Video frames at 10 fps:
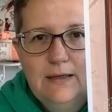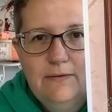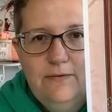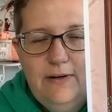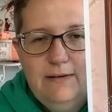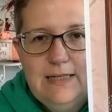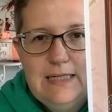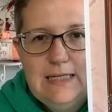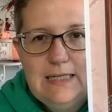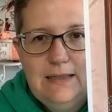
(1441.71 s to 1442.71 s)
Very
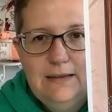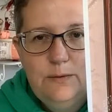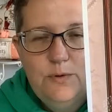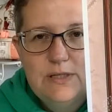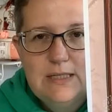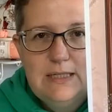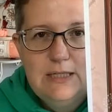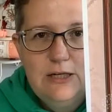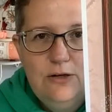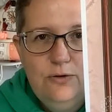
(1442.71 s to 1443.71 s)
detailed. It was a
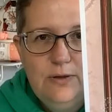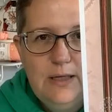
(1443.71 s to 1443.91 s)
stitch along a